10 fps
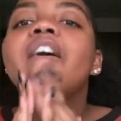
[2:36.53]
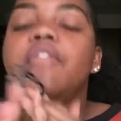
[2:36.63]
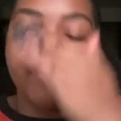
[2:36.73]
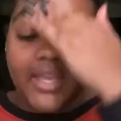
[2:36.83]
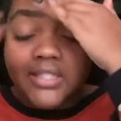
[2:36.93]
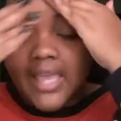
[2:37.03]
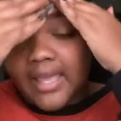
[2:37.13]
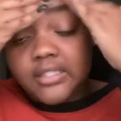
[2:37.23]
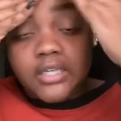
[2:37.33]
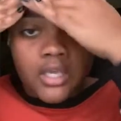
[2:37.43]

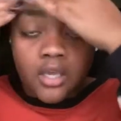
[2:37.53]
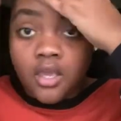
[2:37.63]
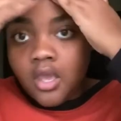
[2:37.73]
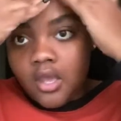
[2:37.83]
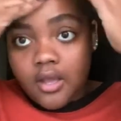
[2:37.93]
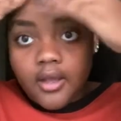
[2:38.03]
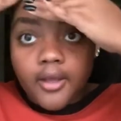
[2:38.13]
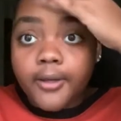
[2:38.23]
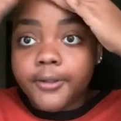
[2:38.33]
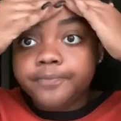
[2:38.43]
fantastic.
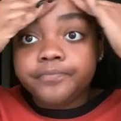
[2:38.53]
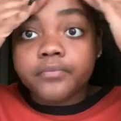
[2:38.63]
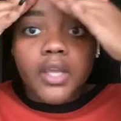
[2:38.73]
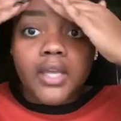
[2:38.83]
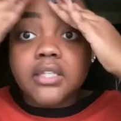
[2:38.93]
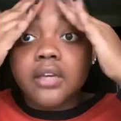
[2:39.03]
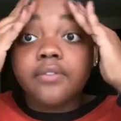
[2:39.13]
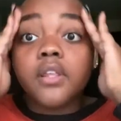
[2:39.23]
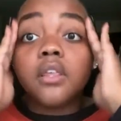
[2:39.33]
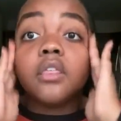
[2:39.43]
I
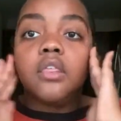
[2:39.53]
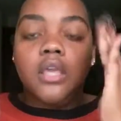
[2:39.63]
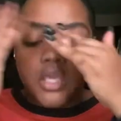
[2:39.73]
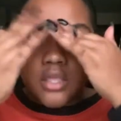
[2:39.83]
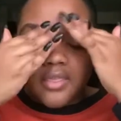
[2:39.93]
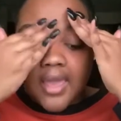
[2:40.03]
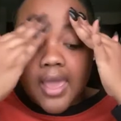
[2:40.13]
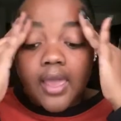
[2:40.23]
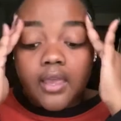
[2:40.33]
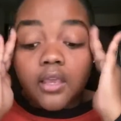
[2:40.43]
definitely think
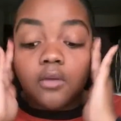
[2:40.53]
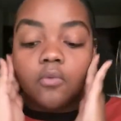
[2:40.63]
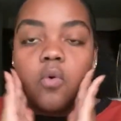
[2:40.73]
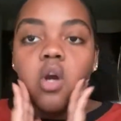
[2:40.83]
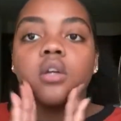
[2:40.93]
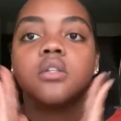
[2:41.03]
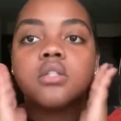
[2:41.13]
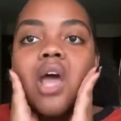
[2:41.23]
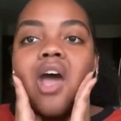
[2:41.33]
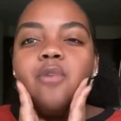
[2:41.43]
that it
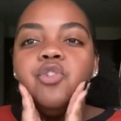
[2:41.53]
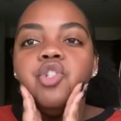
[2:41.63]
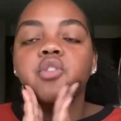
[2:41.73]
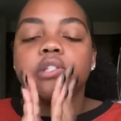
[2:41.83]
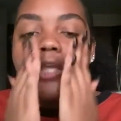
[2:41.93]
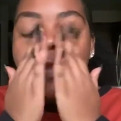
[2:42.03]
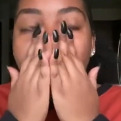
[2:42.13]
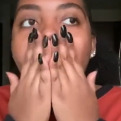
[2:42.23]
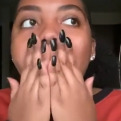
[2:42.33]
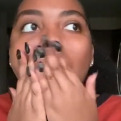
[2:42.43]
works. I was
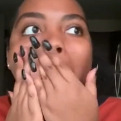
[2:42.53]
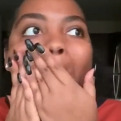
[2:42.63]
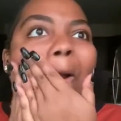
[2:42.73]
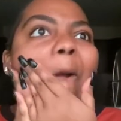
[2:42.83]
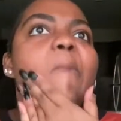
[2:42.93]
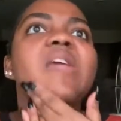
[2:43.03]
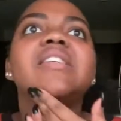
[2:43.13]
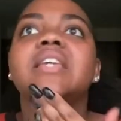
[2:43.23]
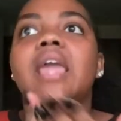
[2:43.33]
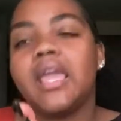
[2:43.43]
using Urban
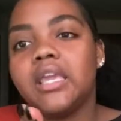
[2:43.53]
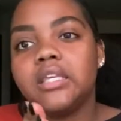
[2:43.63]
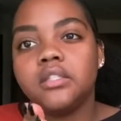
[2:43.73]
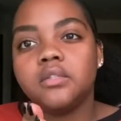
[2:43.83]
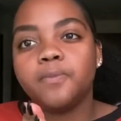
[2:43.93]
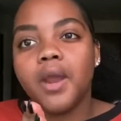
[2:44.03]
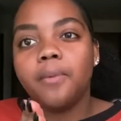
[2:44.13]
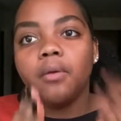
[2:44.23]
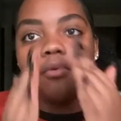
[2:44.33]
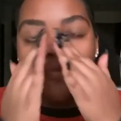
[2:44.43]
Decay's
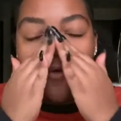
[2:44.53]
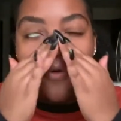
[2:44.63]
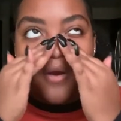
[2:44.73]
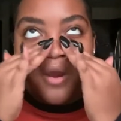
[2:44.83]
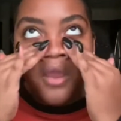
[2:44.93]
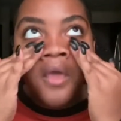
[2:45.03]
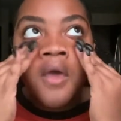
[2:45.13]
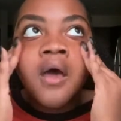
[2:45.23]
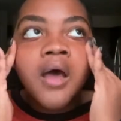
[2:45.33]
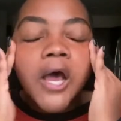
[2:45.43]
primer before,
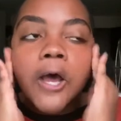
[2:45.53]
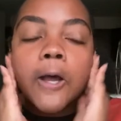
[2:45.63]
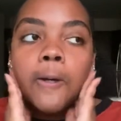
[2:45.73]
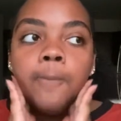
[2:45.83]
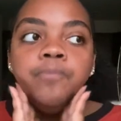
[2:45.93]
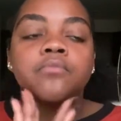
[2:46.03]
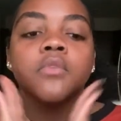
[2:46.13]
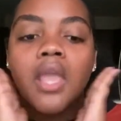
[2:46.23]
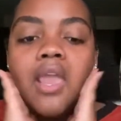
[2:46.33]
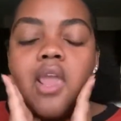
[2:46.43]
and
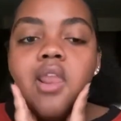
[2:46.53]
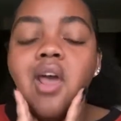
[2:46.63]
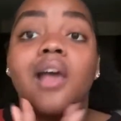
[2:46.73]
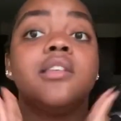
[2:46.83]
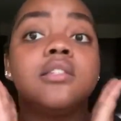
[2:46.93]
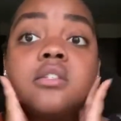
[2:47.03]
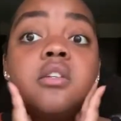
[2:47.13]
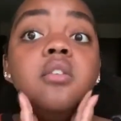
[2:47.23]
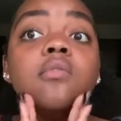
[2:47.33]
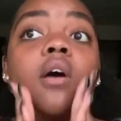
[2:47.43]
I
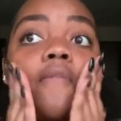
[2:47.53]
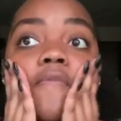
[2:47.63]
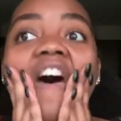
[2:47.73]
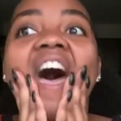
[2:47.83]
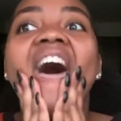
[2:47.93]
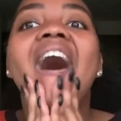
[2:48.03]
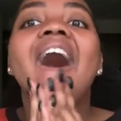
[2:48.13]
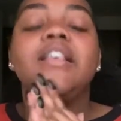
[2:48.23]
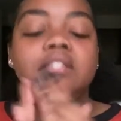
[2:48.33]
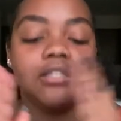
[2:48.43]
still love that.
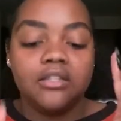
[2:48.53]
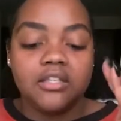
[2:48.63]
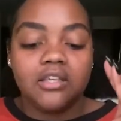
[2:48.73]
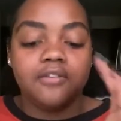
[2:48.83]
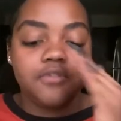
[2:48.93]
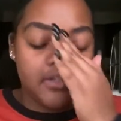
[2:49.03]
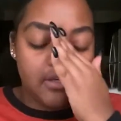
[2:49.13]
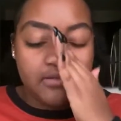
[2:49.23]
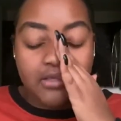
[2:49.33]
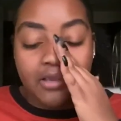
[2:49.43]
Honestly, this gives,
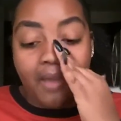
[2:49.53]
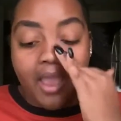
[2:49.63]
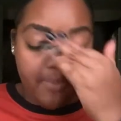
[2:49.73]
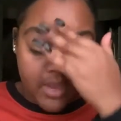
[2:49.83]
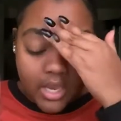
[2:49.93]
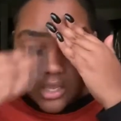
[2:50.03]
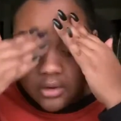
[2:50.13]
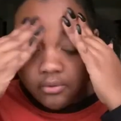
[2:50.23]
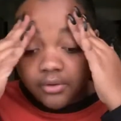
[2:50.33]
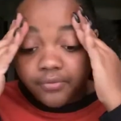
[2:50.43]
in my opinion, it
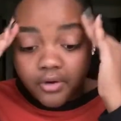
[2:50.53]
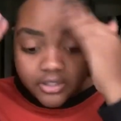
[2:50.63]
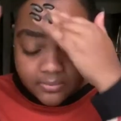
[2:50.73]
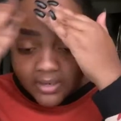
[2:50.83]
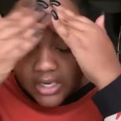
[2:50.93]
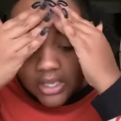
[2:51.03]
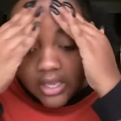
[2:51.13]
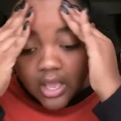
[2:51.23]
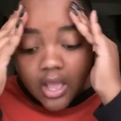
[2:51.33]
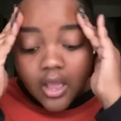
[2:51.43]
a run for its money.
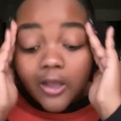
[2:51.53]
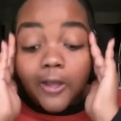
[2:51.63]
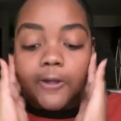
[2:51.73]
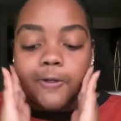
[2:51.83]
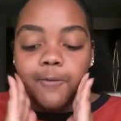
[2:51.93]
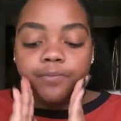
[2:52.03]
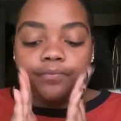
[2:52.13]
I